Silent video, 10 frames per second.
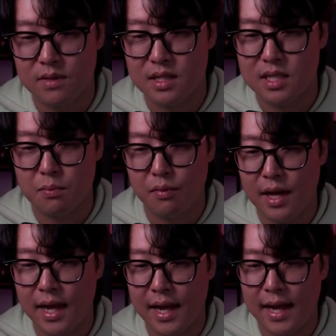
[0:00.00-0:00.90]

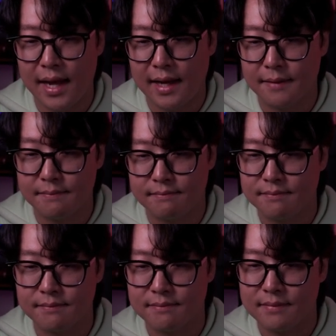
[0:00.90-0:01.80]
display,
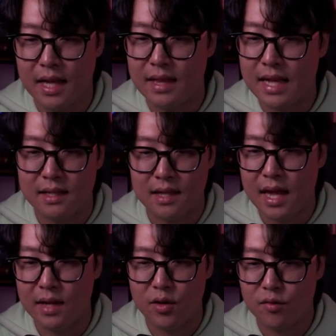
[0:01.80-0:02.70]
and then
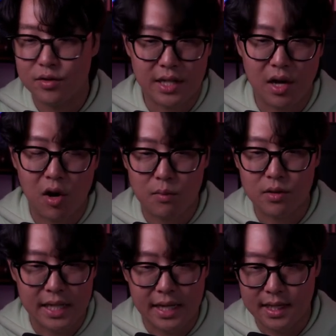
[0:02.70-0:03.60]
hand over the
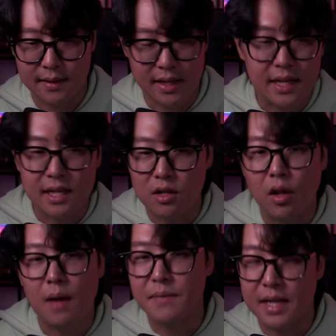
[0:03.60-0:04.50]
armor data, and then
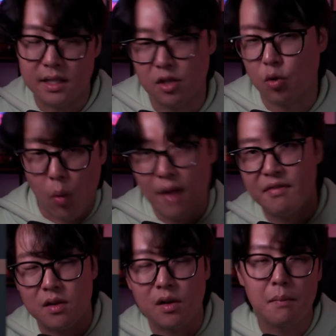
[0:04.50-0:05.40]
it'll update the
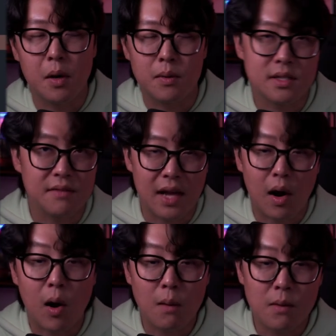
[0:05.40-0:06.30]
graphical components of the
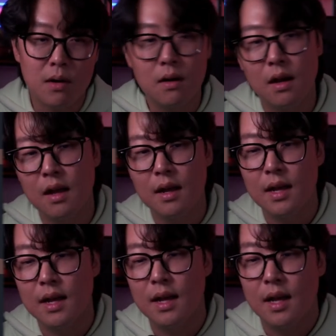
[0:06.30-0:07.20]
armor.
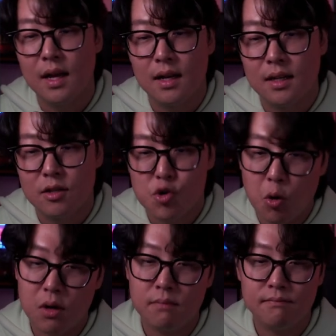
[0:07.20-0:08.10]

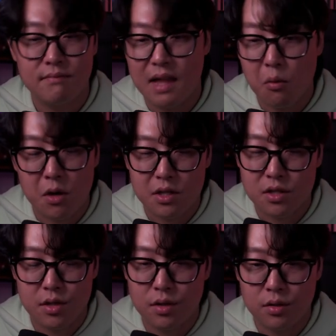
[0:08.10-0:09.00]
Sure, that
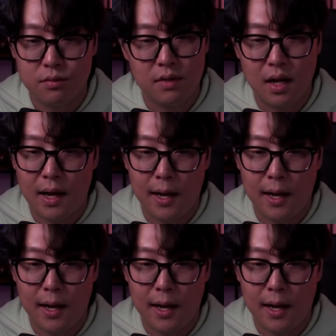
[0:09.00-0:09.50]
works too.